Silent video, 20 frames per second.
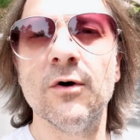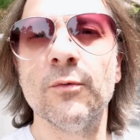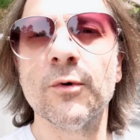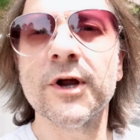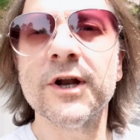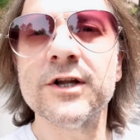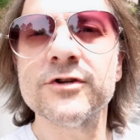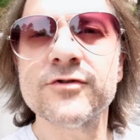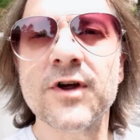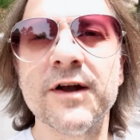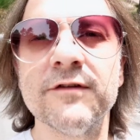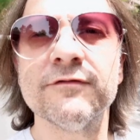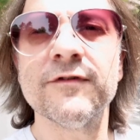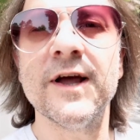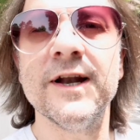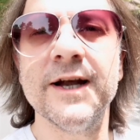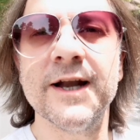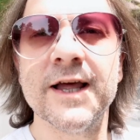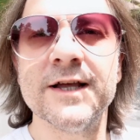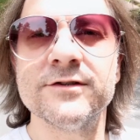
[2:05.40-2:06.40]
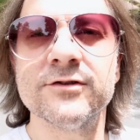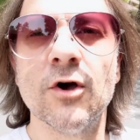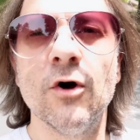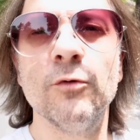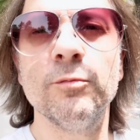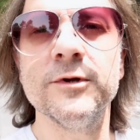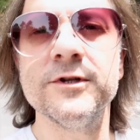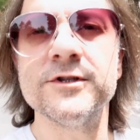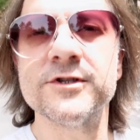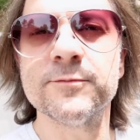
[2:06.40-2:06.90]
we're gonna try to find a nice
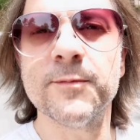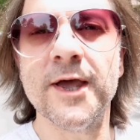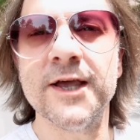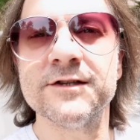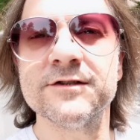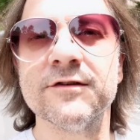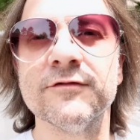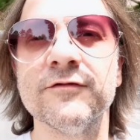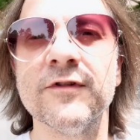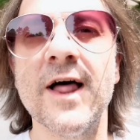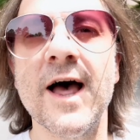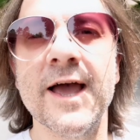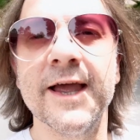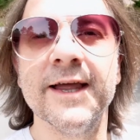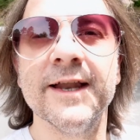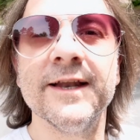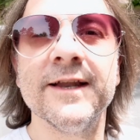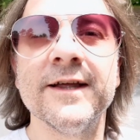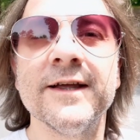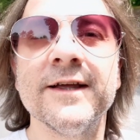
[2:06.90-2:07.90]
open space to fly in.